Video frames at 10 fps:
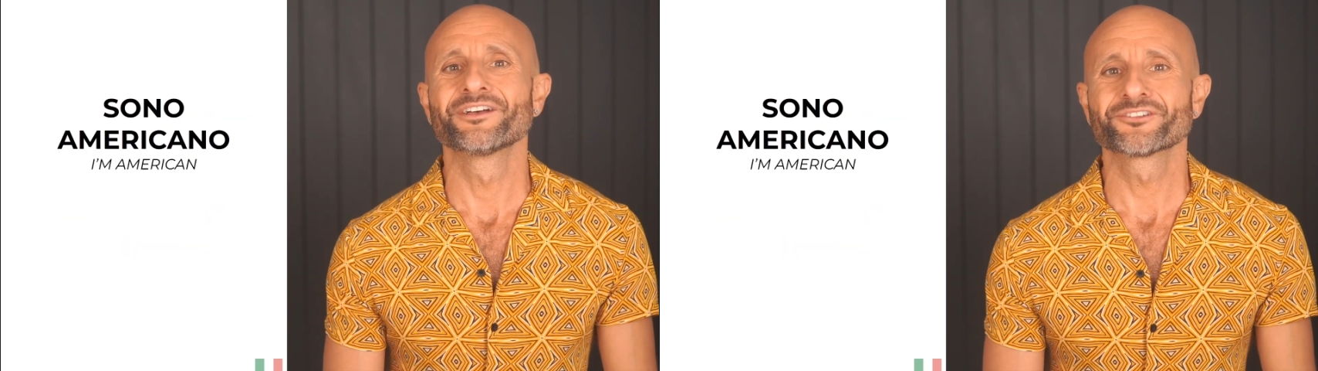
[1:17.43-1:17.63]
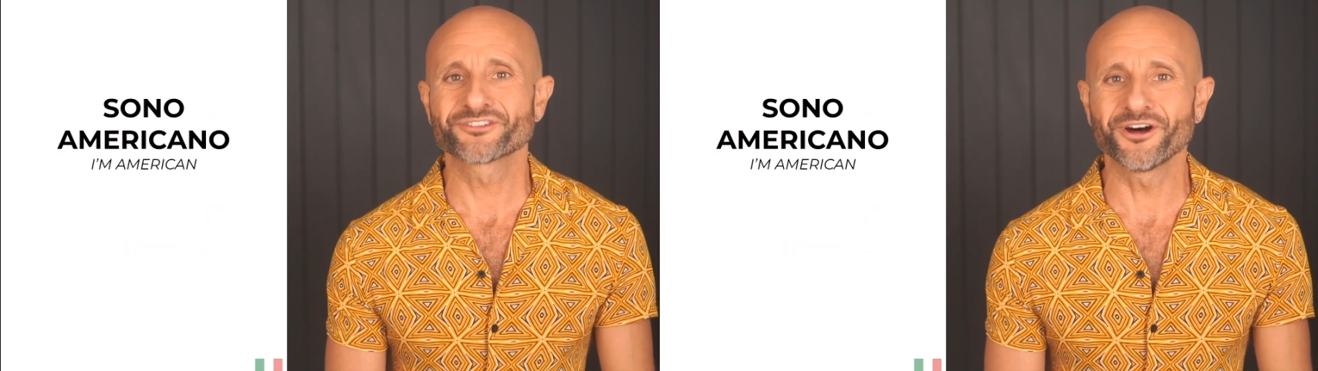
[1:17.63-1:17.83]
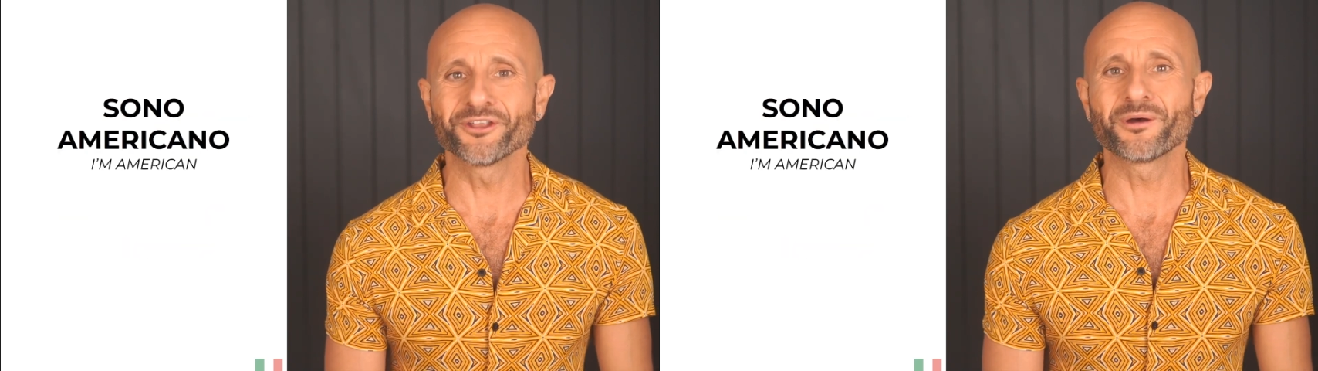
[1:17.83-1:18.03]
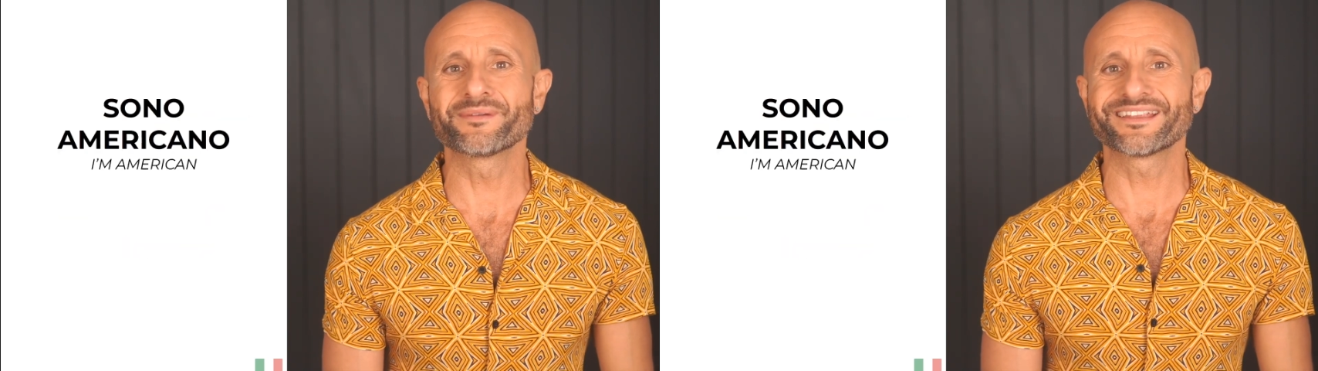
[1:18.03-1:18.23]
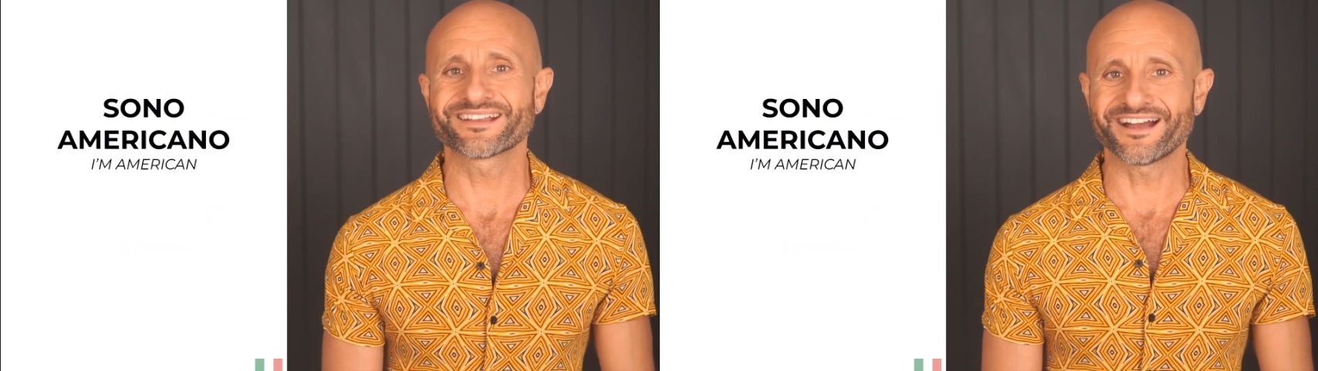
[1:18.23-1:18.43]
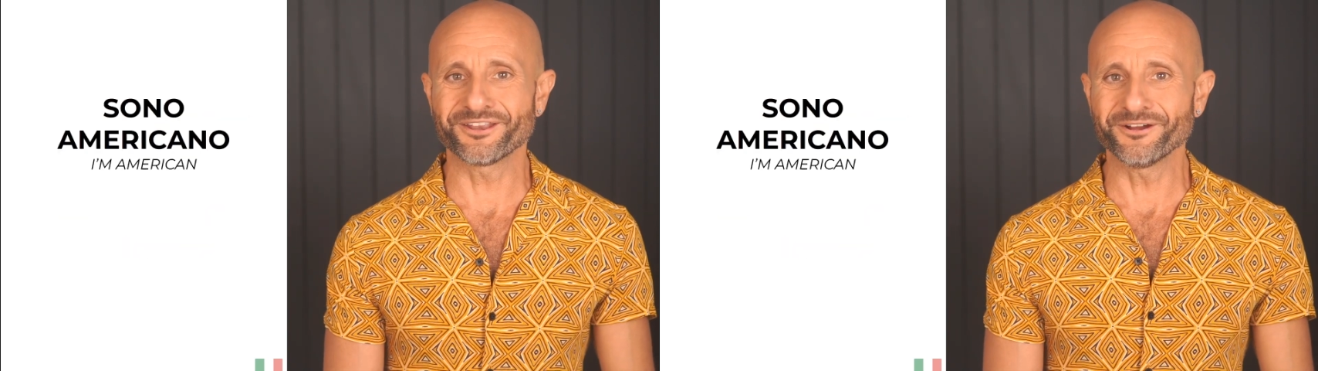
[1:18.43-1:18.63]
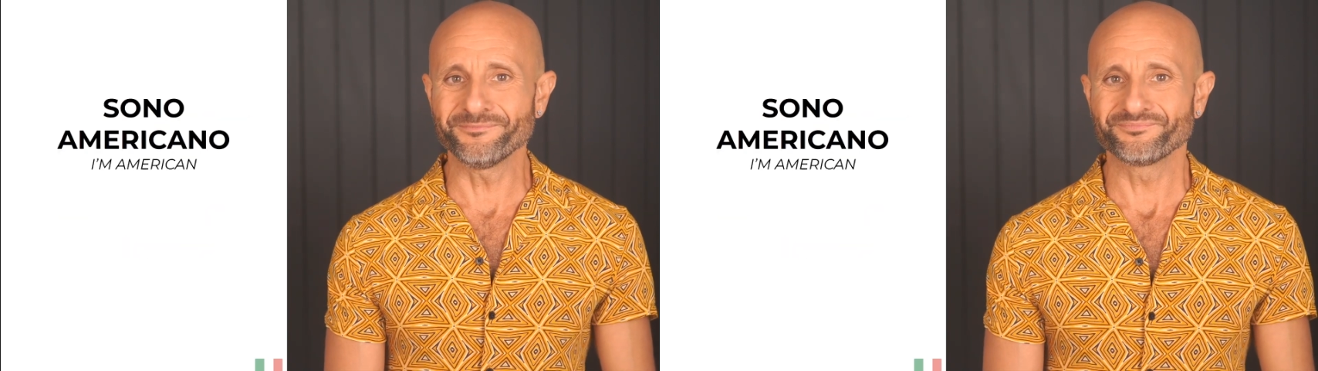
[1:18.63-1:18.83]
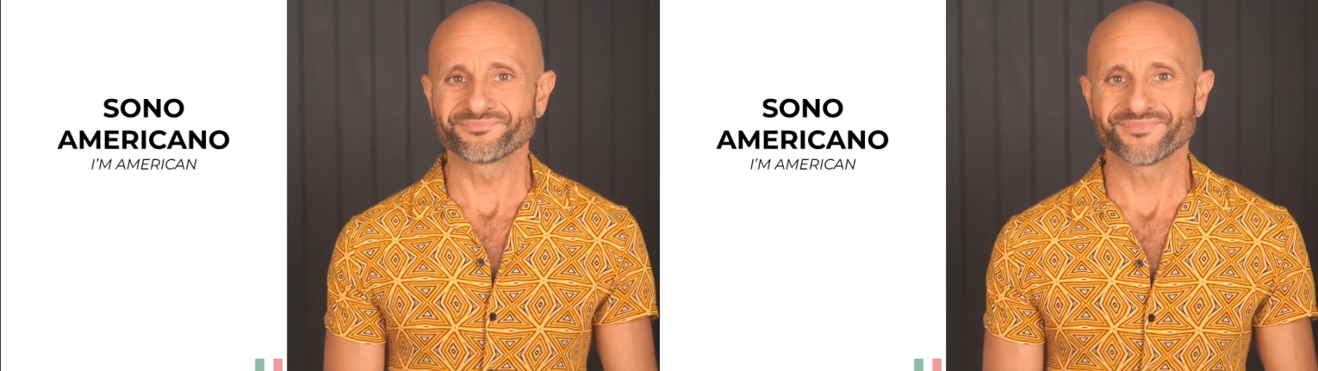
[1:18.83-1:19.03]
Sono
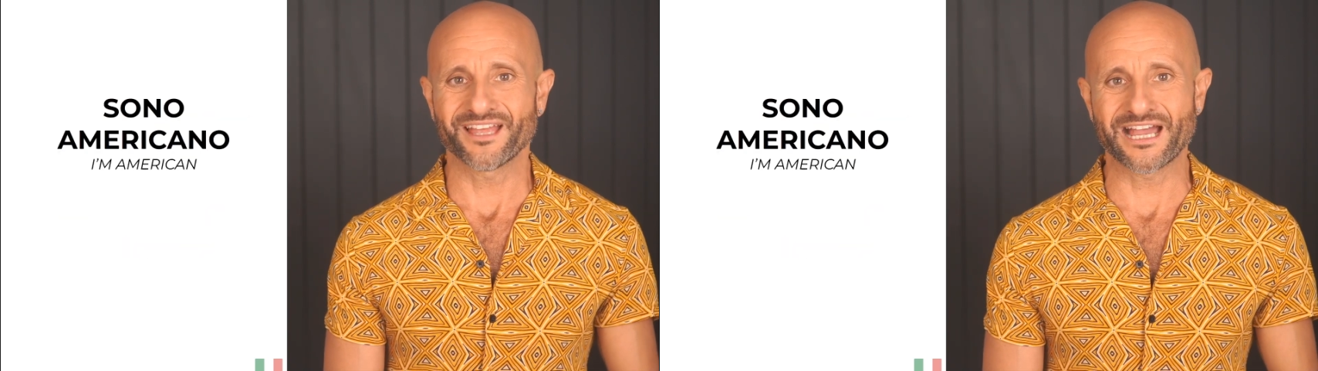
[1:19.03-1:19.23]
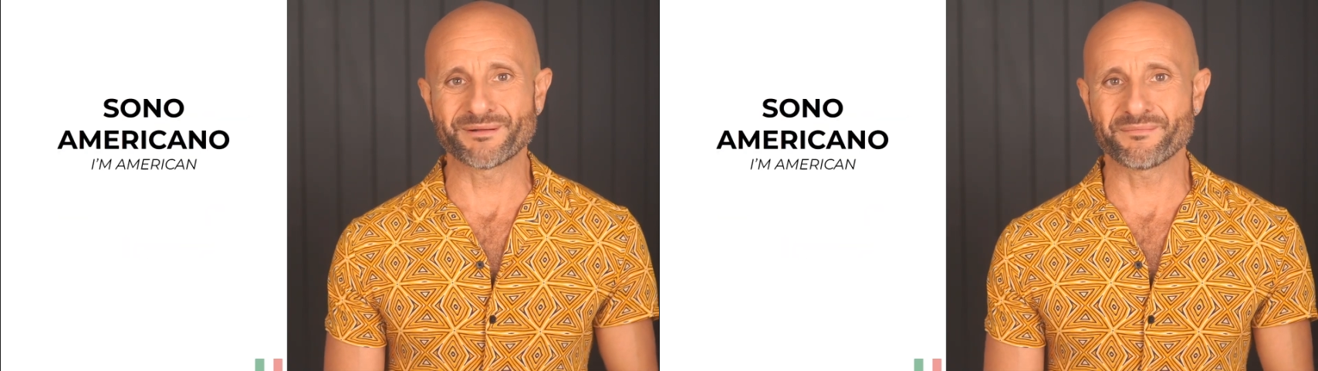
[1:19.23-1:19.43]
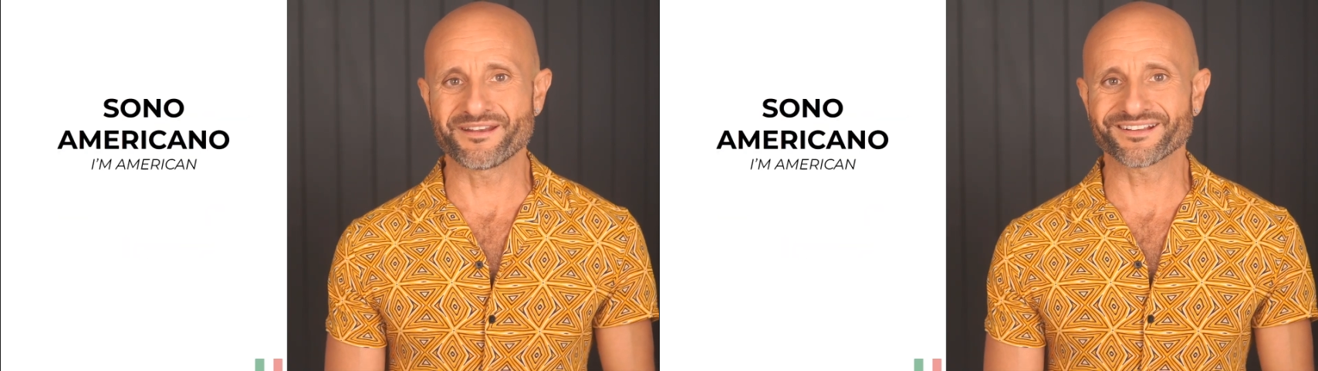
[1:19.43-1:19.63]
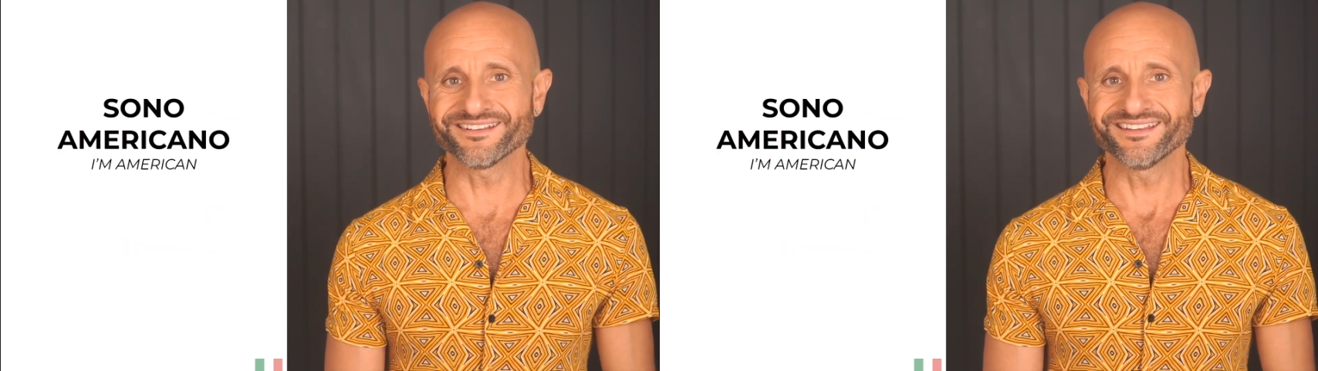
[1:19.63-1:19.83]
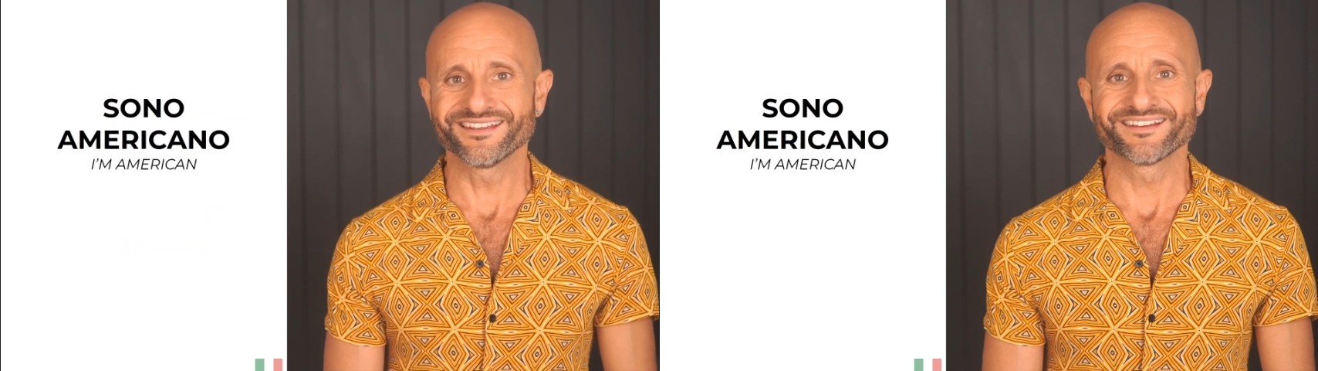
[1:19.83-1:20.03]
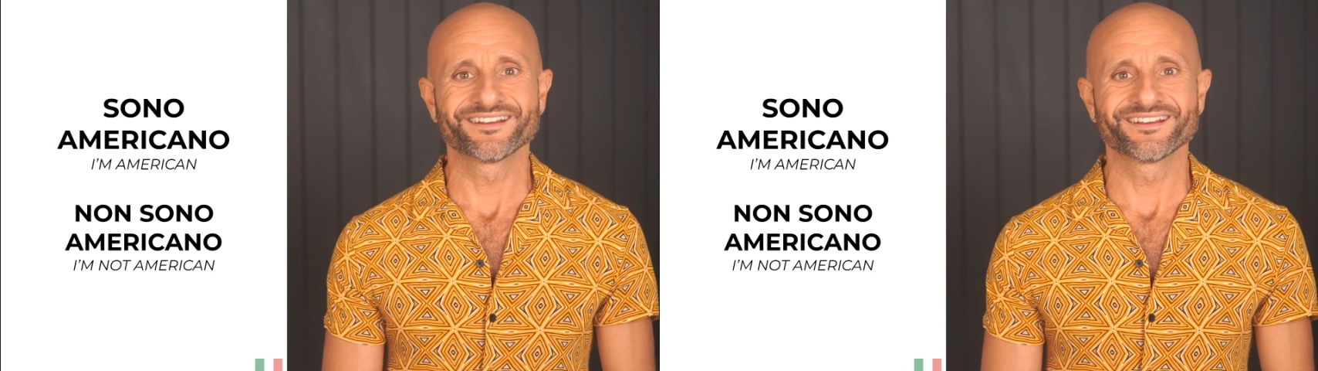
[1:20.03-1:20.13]
americano, I'm American.